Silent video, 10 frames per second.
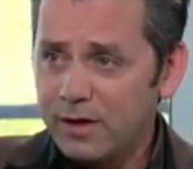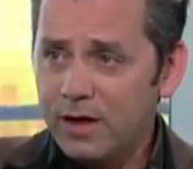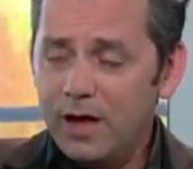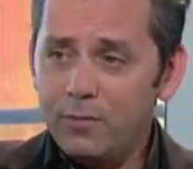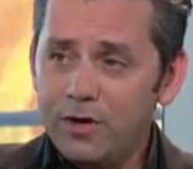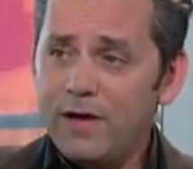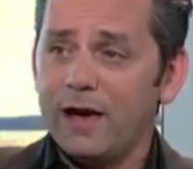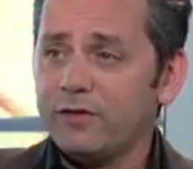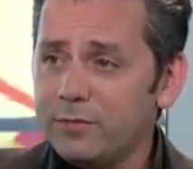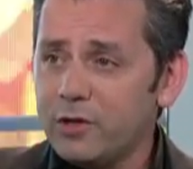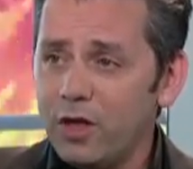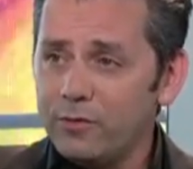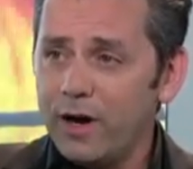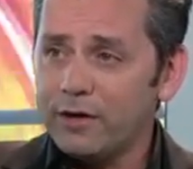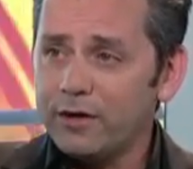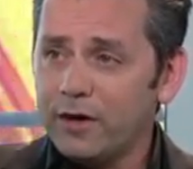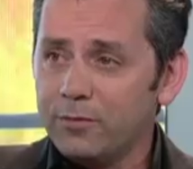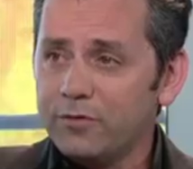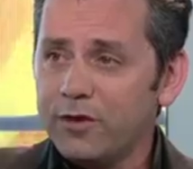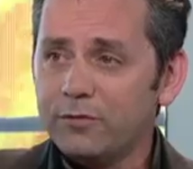And we've actually been on the record a
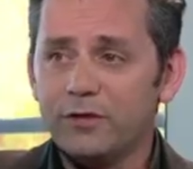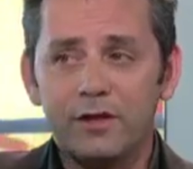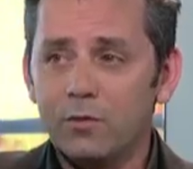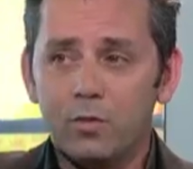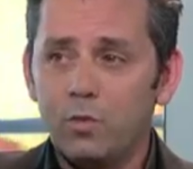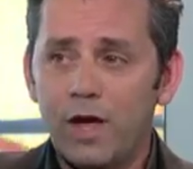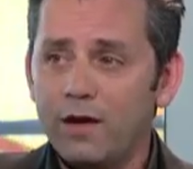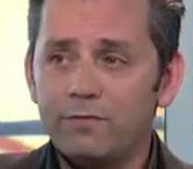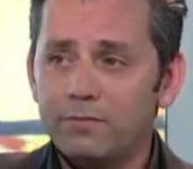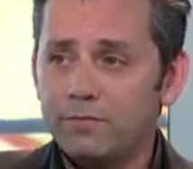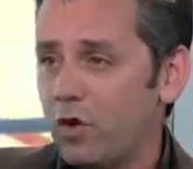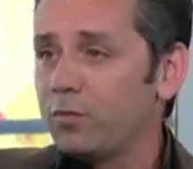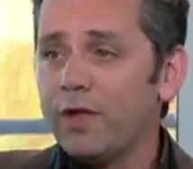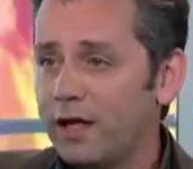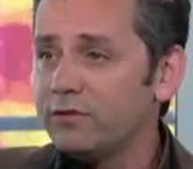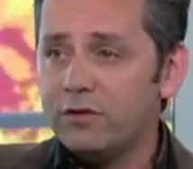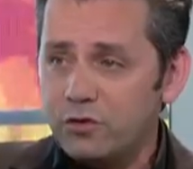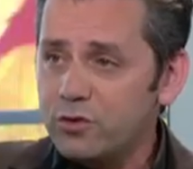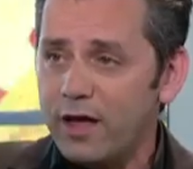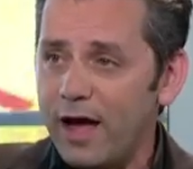number of times saying that we have no plans to
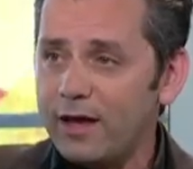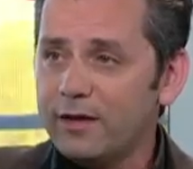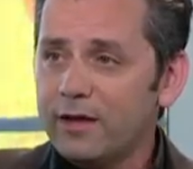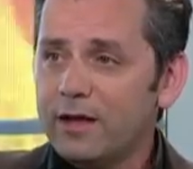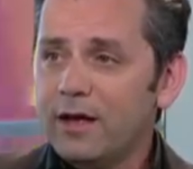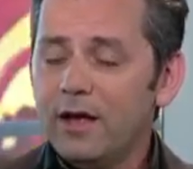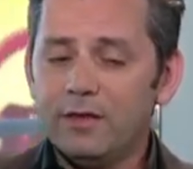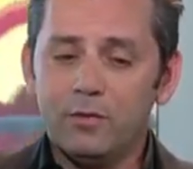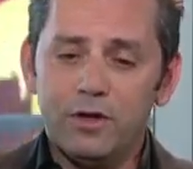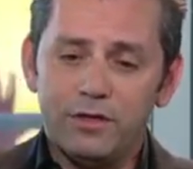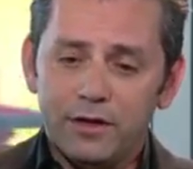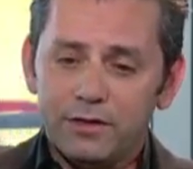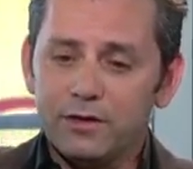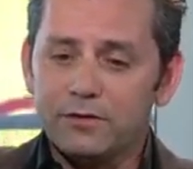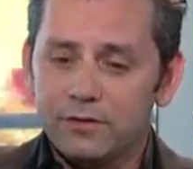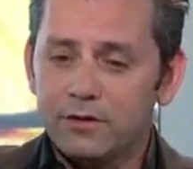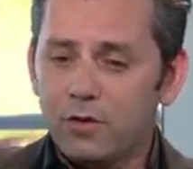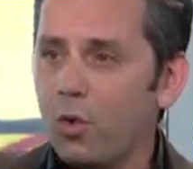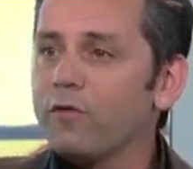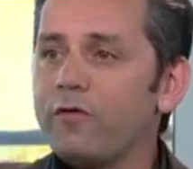do that, and that we think the
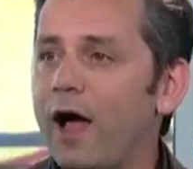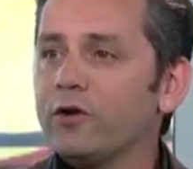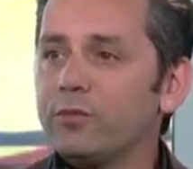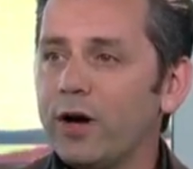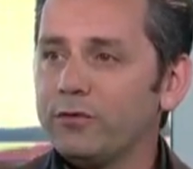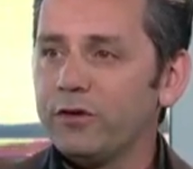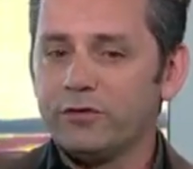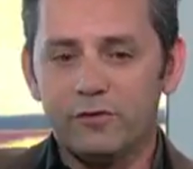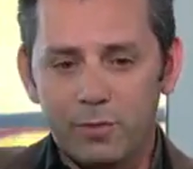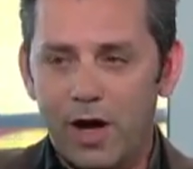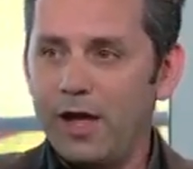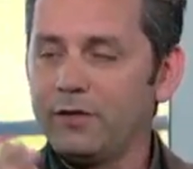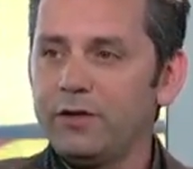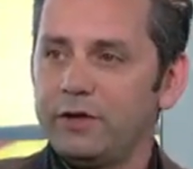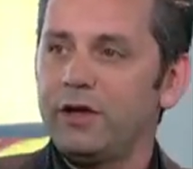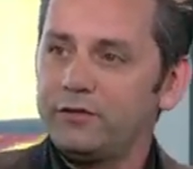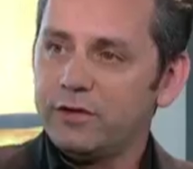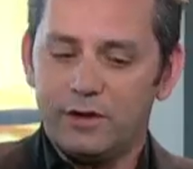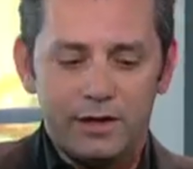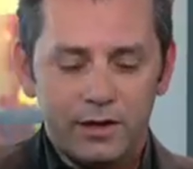core value proposition of buying the disc
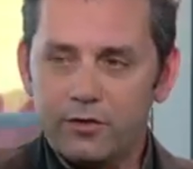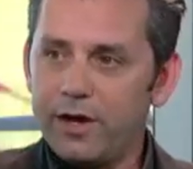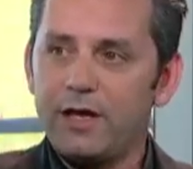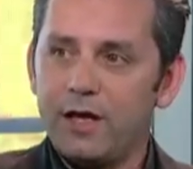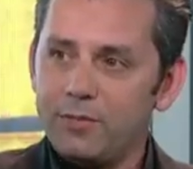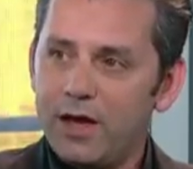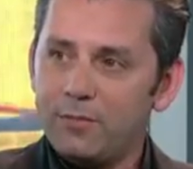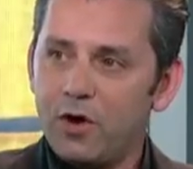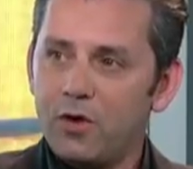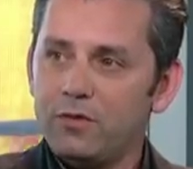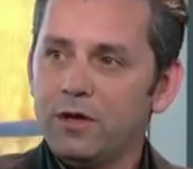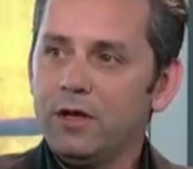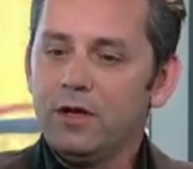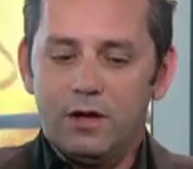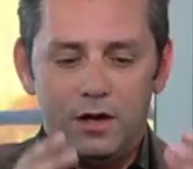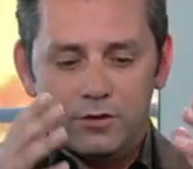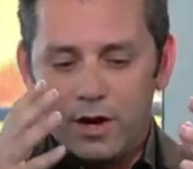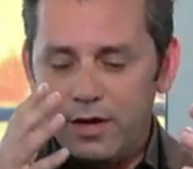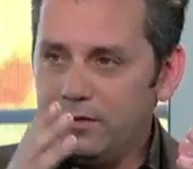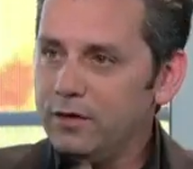and getting a great campaign mode, a
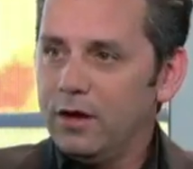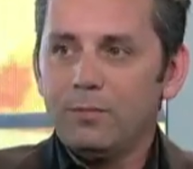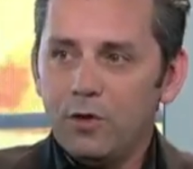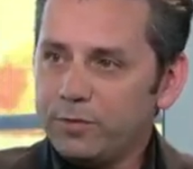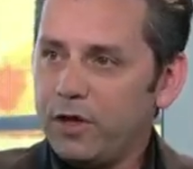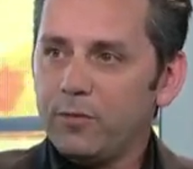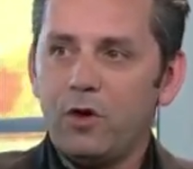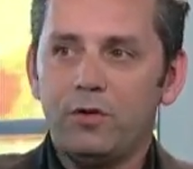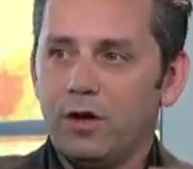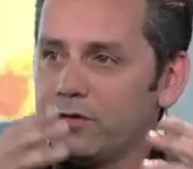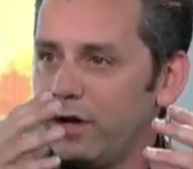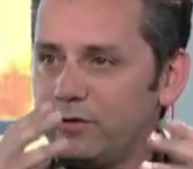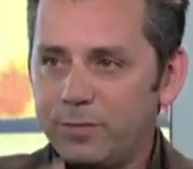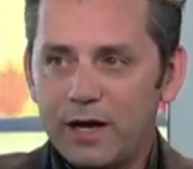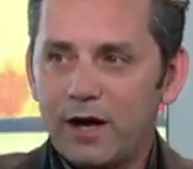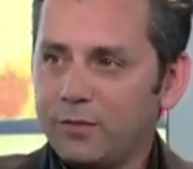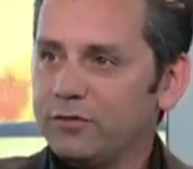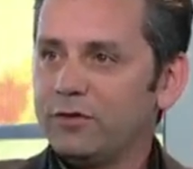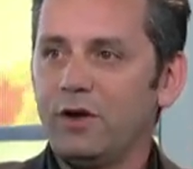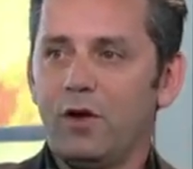great multiplayer mode, a great Spec
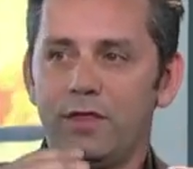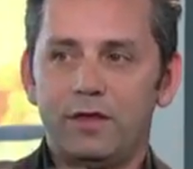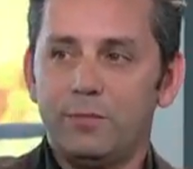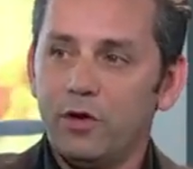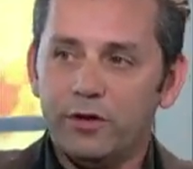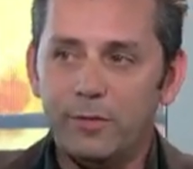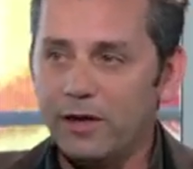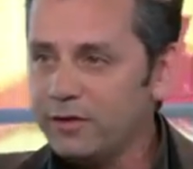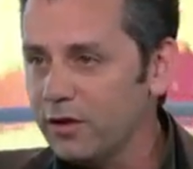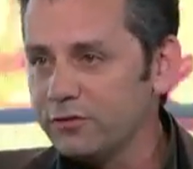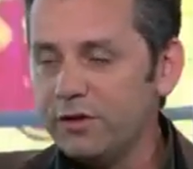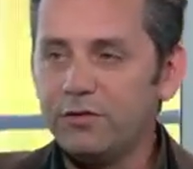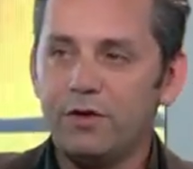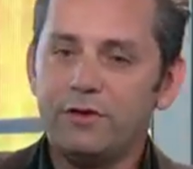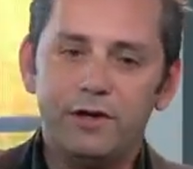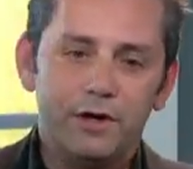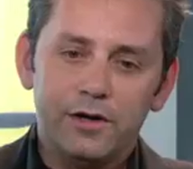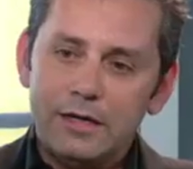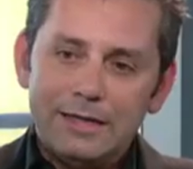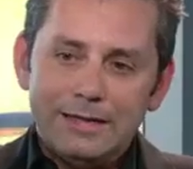Ops, and then the ability to buy DLC throughout the year
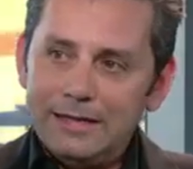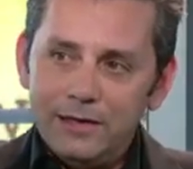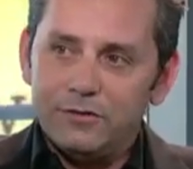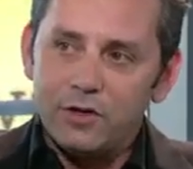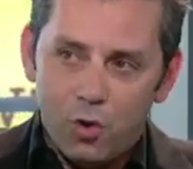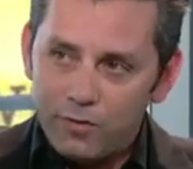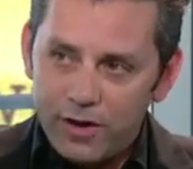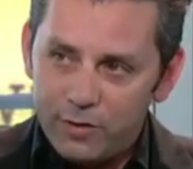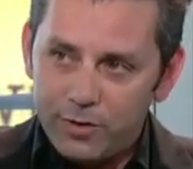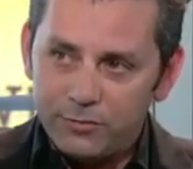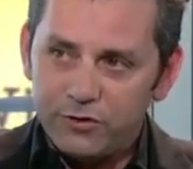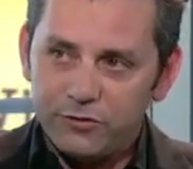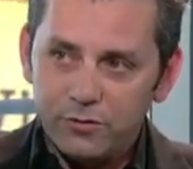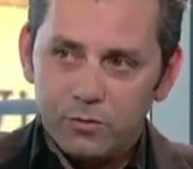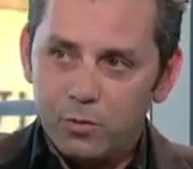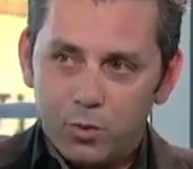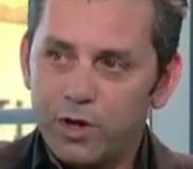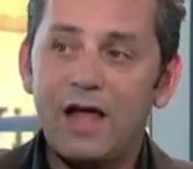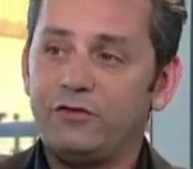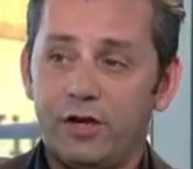is the core value proposition.
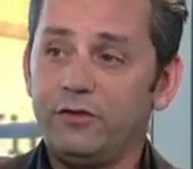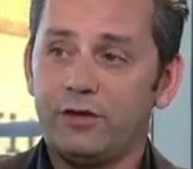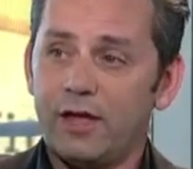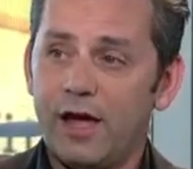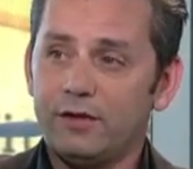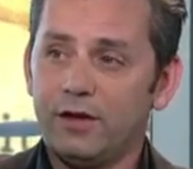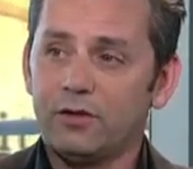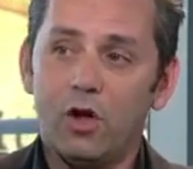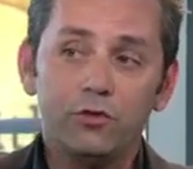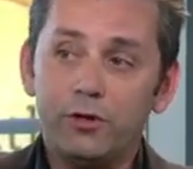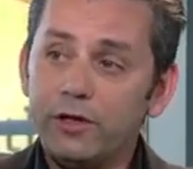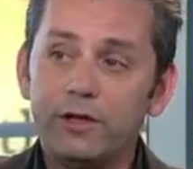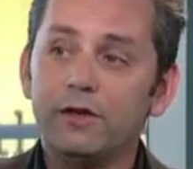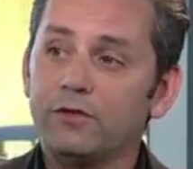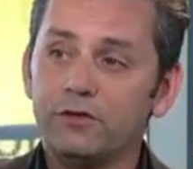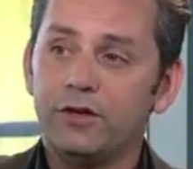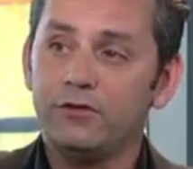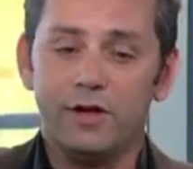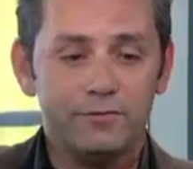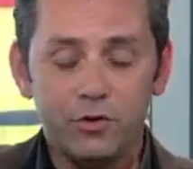We're not changing that, and Call of Duty Elite doesn't
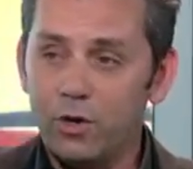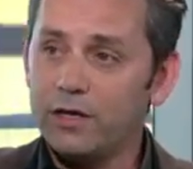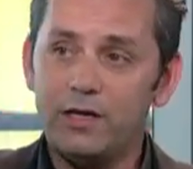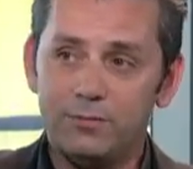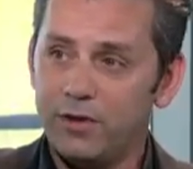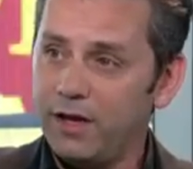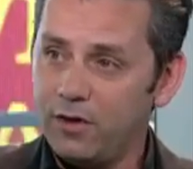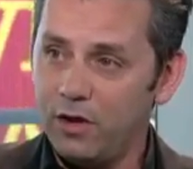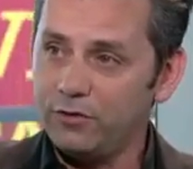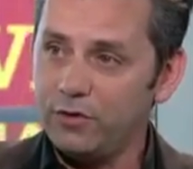change that. If you want to keep playing Call of Duty,